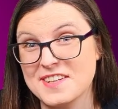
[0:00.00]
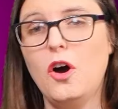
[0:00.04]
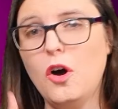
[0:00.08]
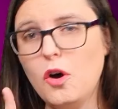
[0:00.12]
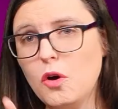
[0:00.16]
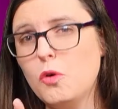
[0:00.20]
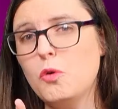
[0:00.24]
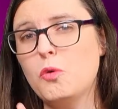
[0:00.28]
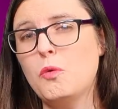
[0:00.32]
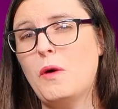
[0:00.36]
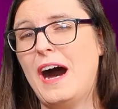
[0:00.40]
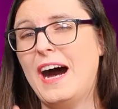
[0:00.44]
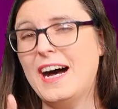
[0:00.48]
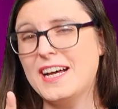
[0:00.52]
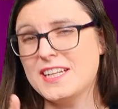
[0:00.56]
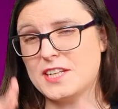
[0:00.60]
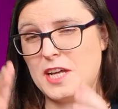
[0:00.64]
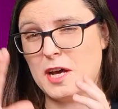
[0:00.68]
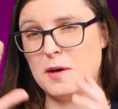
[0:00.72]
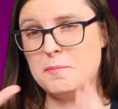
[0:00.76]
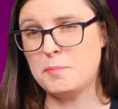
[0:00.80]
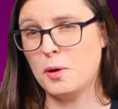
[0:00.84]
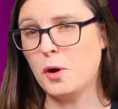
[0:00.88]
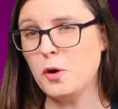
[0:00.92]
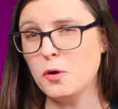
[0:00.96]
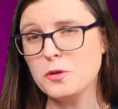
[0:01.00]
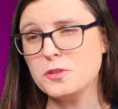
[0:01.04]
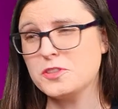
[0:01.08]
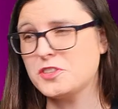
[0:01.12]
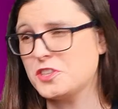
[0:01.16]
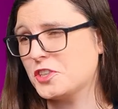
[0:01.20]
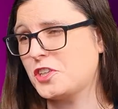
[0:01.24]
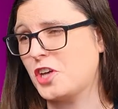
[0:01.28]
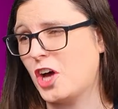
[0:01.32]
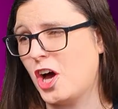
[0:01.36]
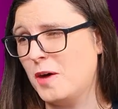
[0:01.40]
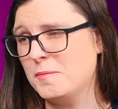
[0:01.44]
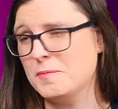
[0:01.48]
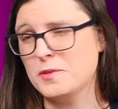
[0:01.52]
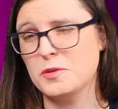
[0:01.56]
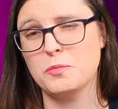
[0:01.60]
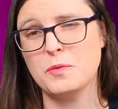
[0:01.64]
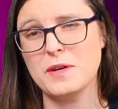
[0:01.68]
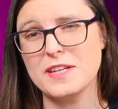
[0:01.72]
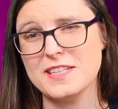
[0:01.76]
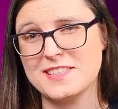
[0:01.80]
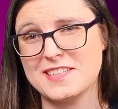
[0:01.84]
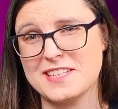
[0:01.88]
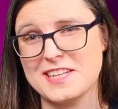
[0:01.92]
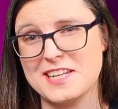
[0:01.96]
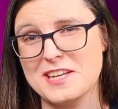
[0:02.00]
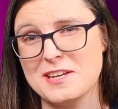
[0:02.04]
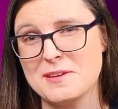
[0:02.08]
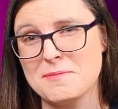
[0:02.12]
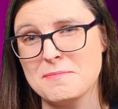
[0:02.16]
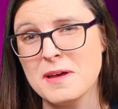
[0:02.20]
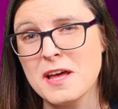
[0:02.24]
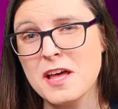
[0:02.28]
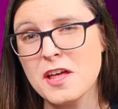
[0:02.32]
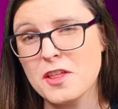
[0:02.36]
Oh, and opposed to common wisdom,